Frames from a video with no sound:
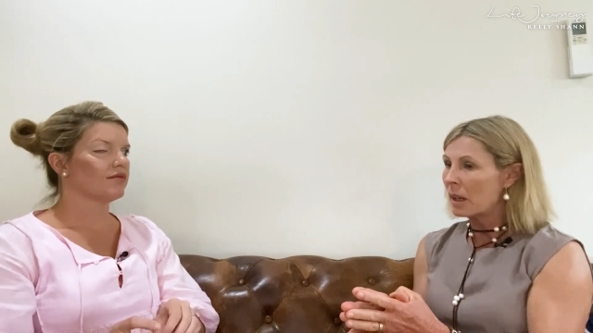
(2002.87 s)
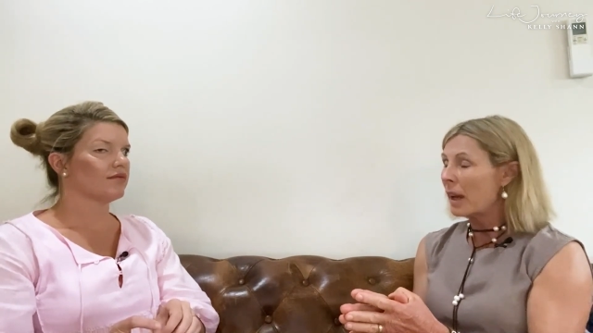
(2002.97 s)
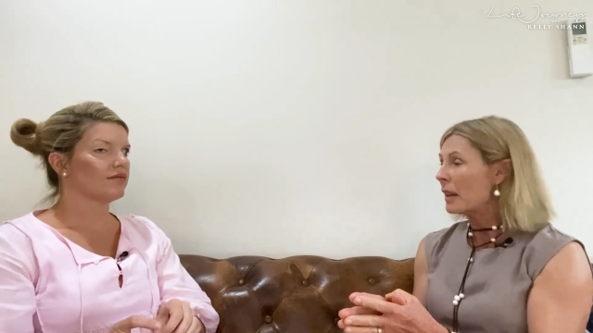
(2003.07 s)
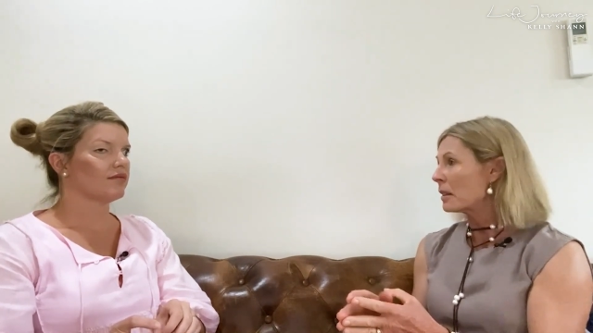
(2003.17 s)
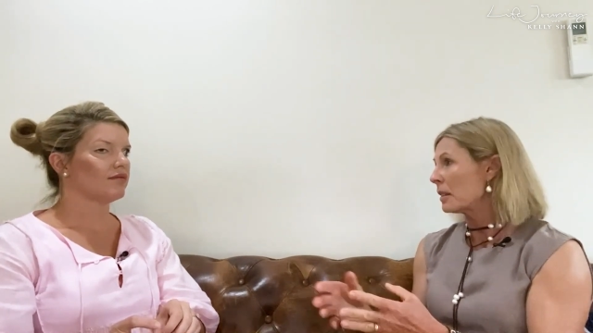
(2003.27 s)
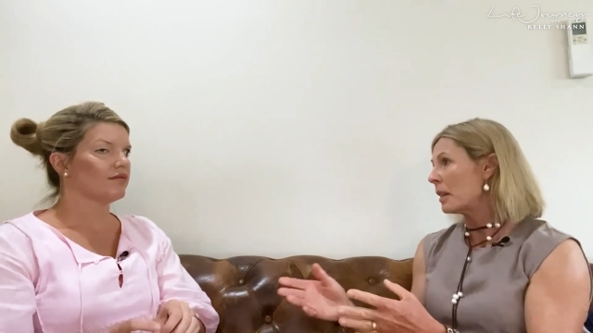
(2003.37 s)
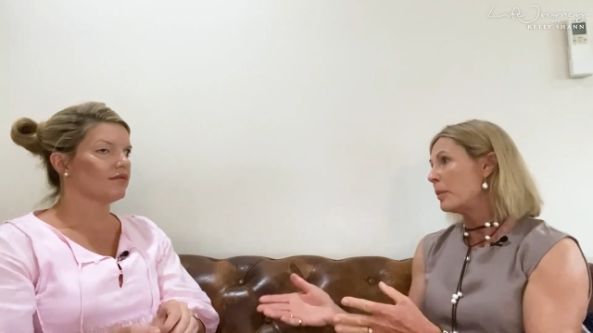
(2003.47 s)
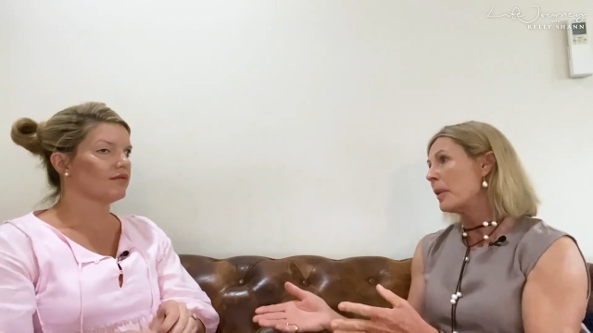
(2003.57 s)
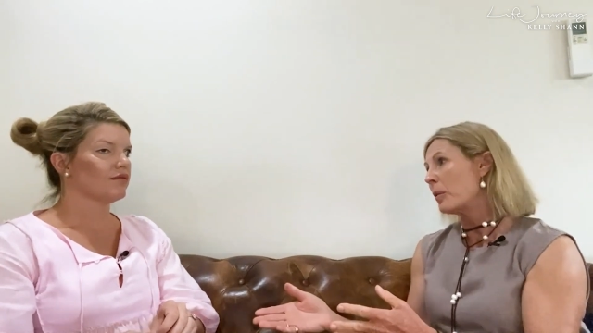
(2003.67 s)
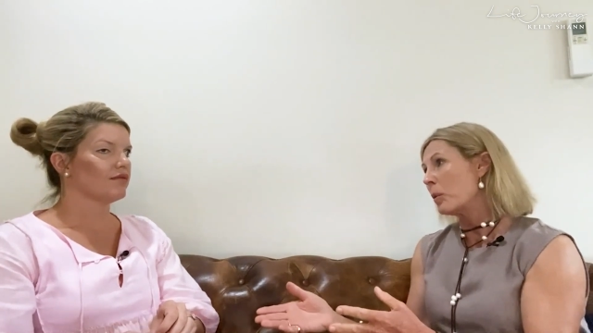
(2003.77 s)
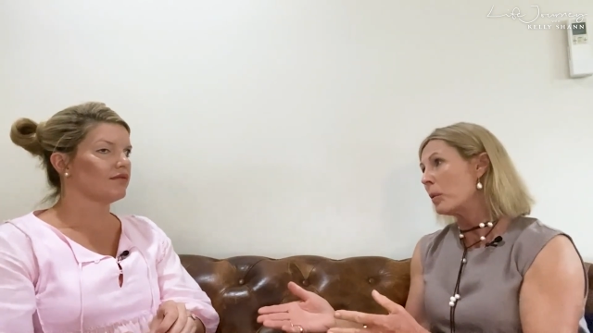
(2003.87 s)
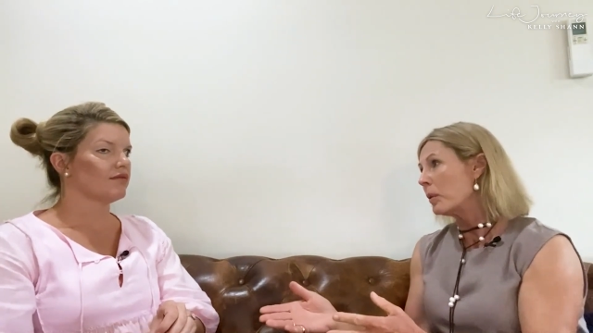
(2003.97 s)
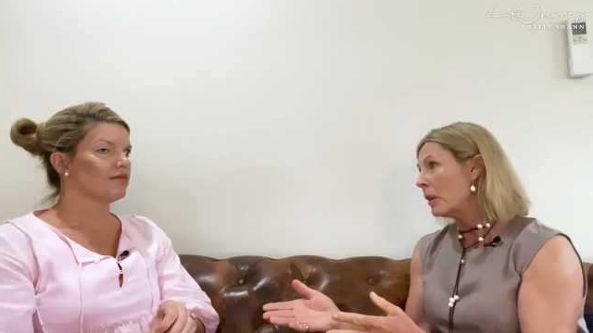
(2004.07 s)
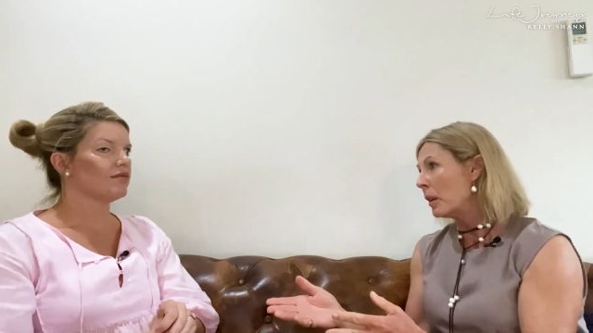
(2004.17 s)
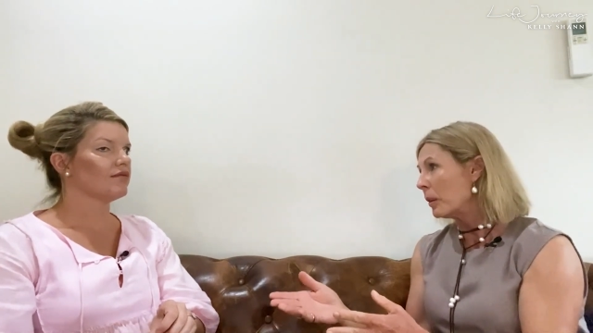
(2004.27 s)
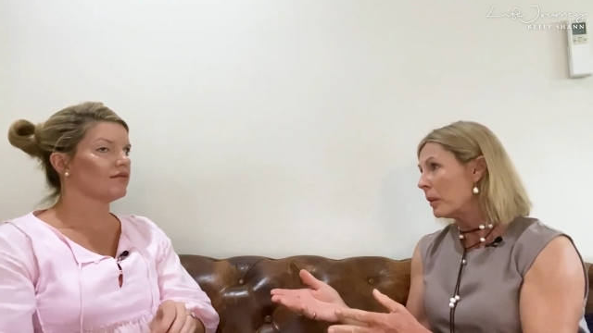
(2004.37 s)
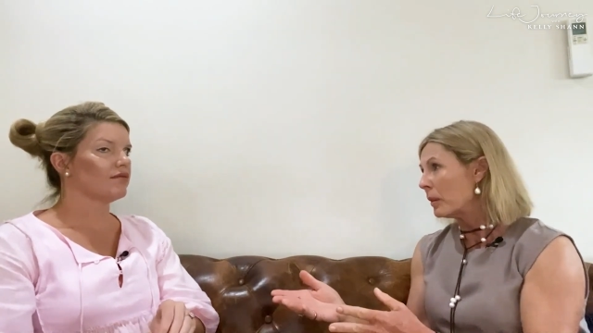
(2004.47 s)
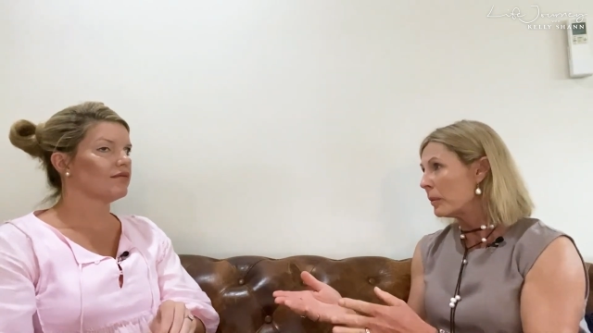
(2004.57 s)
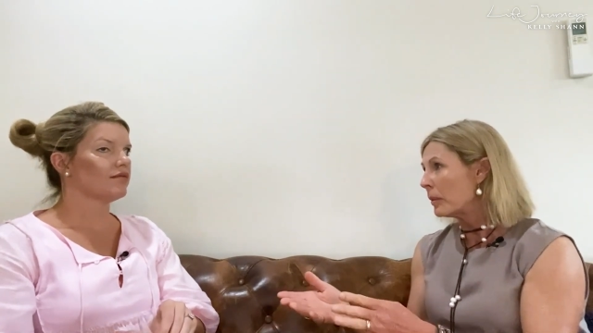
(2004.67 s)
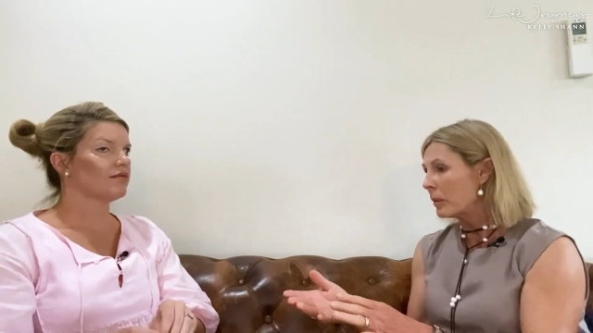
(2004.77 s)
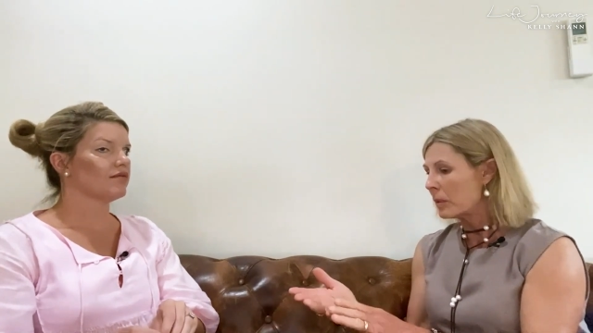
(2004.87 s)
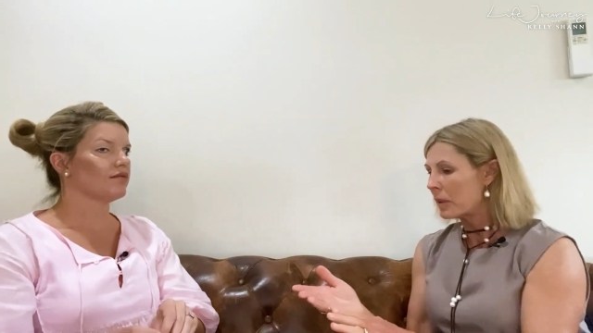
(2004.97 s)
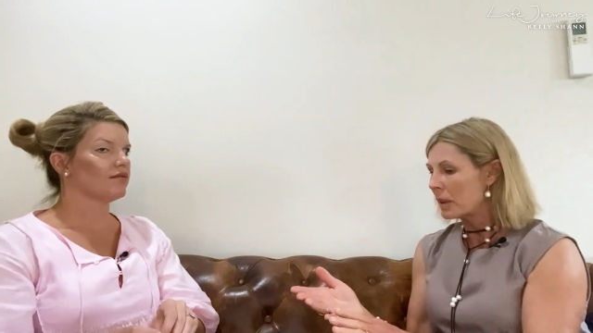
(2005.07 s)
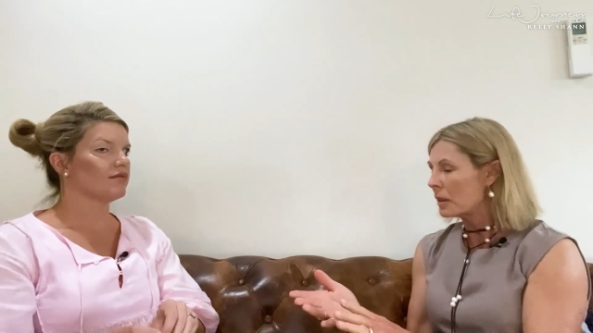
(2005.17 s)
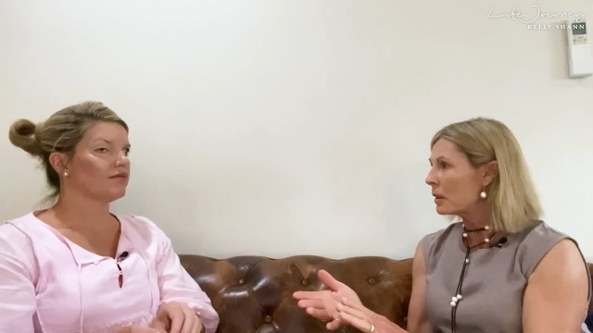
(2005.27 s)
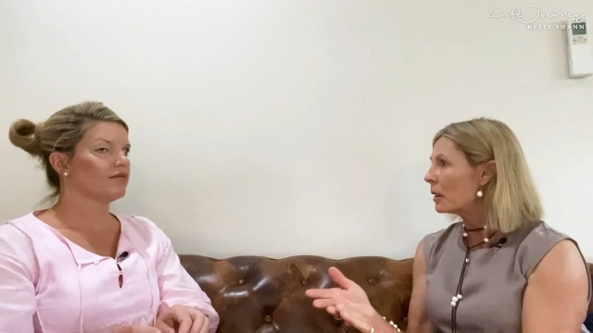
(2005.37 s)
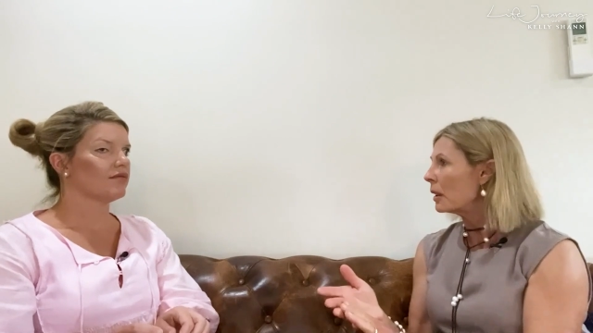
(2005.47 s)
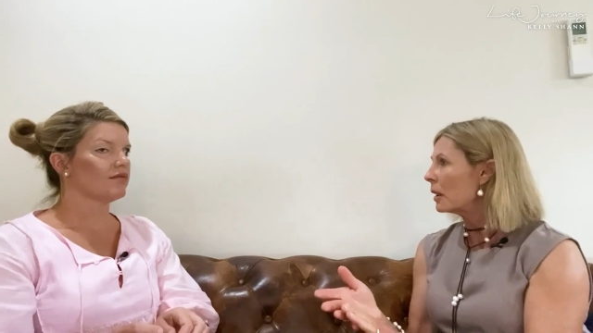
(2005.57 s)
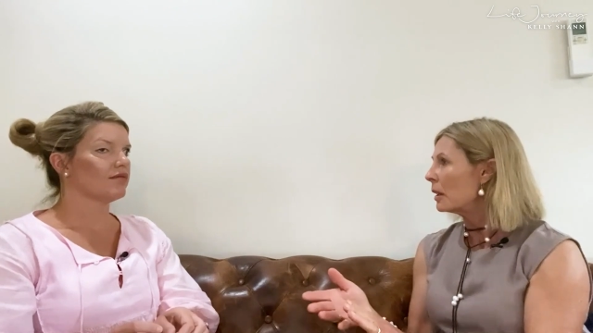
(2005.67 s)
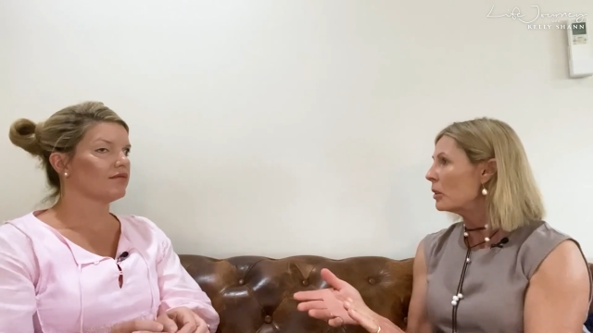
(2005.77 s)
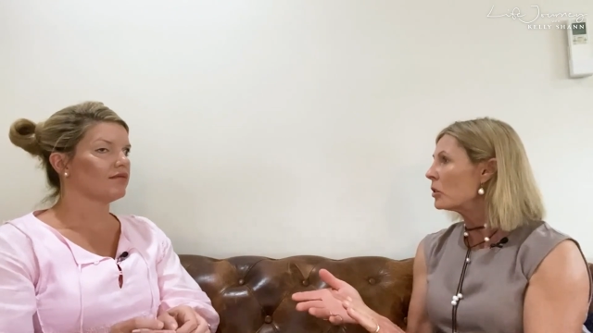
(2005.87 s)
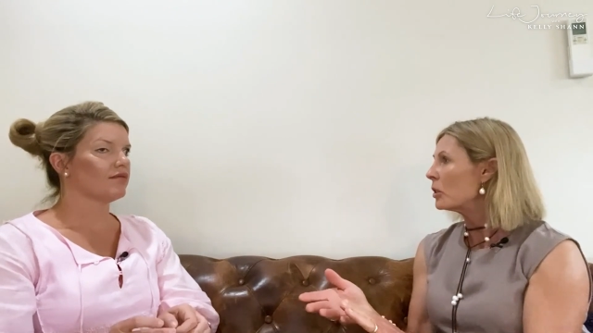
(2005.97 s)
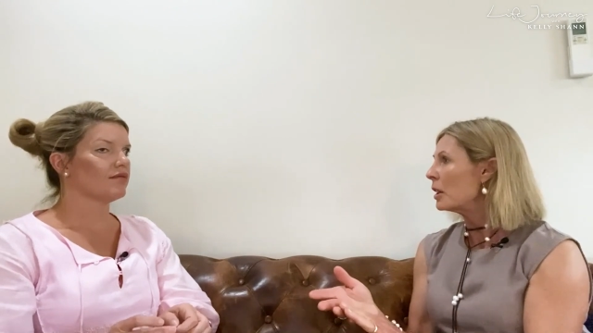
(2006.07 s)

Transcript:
Speaker 1: as I said before, you know, there's in,